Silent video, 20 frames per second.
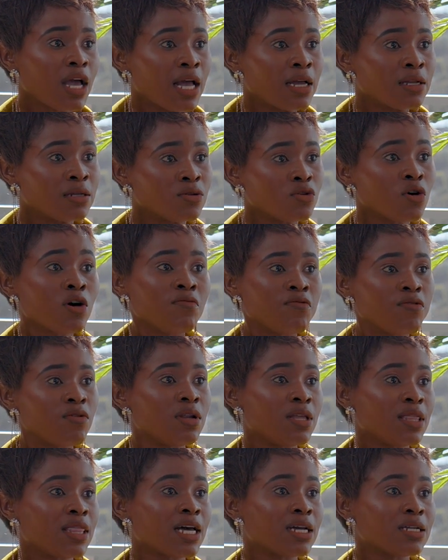And
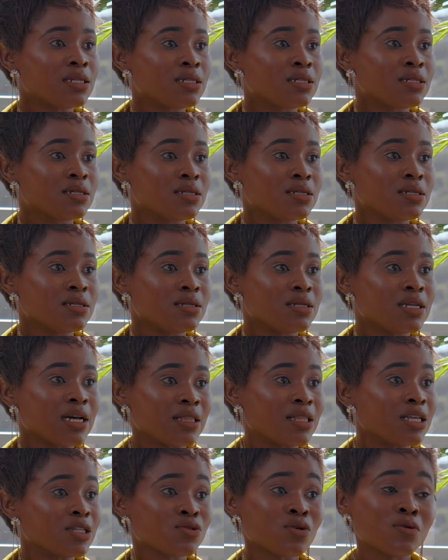hopefully that,
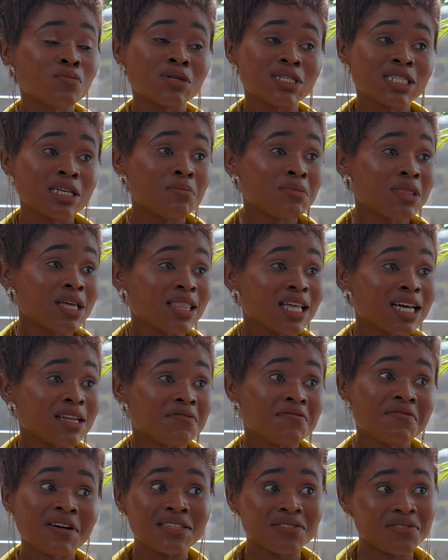there's going to be something
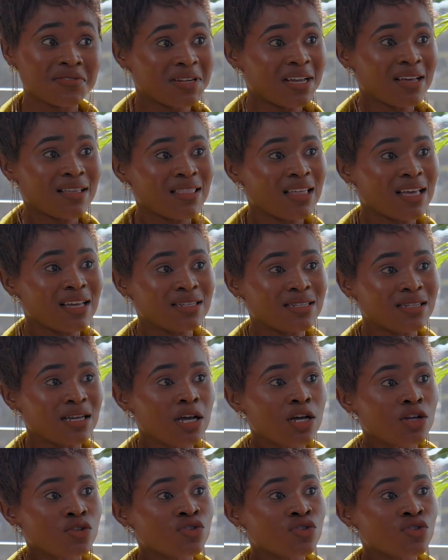that fast-track that